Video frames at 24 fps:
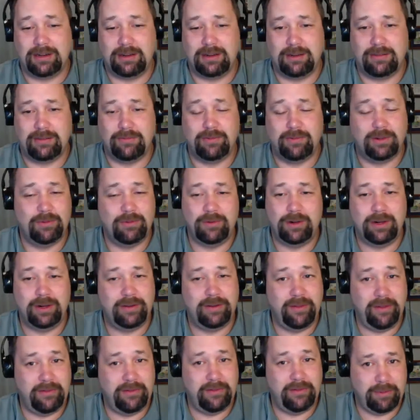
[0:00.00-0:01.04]
It wouldn't
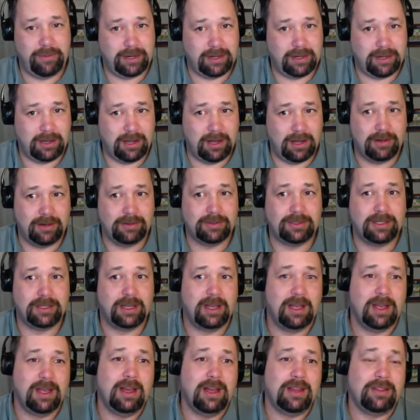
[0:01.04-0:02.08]
have even been close.
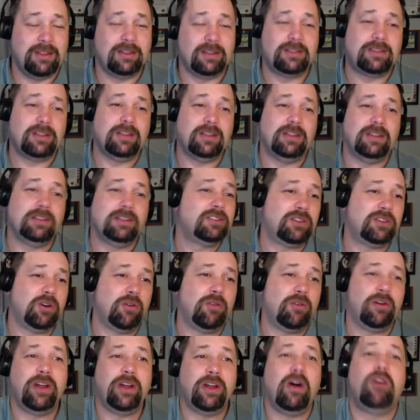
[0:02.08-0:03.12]
The
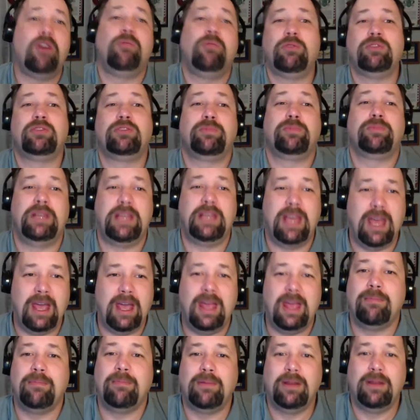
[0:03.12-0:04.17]
story almost became,